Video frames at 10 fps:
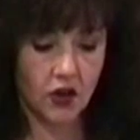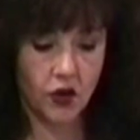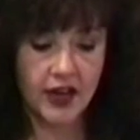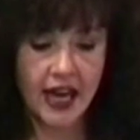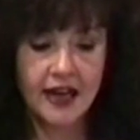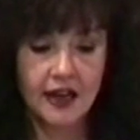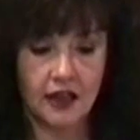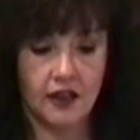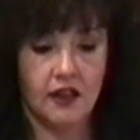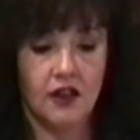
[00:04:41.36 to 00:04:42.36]

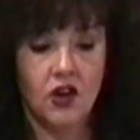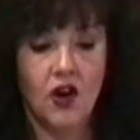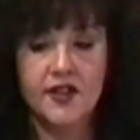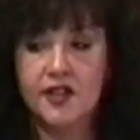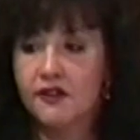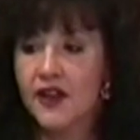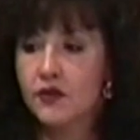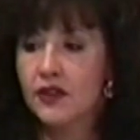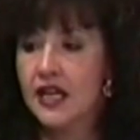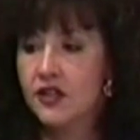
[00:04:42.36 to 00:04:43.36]
creating cause and
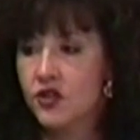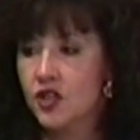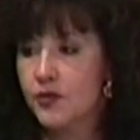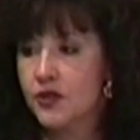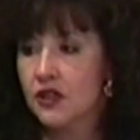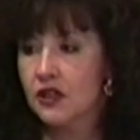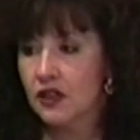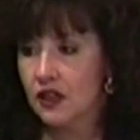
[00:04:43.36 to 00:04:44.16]
effect relationships